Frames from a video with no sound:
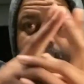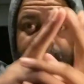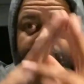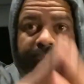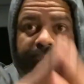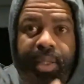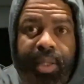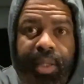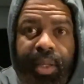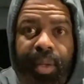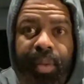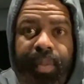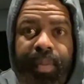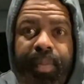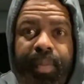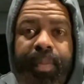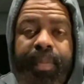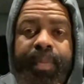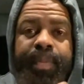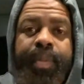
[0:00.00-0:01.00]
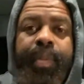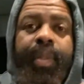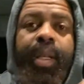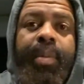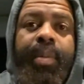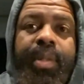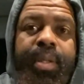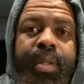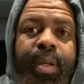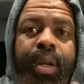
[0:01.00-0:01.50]
So,
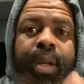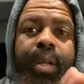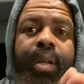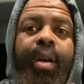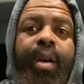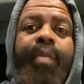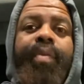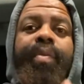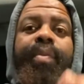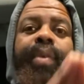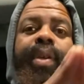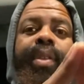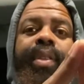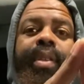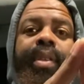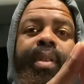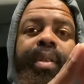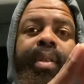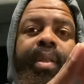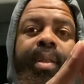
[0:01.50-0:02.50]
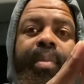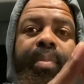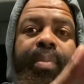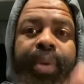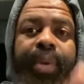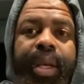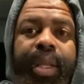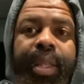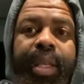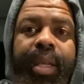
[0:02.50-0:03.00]
I'm starting off with the
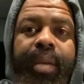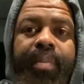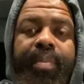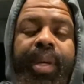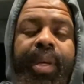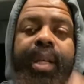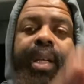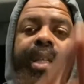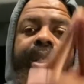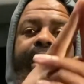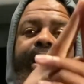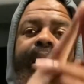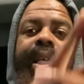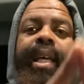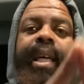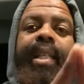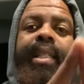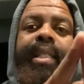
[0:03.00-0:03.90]
breathing, because that is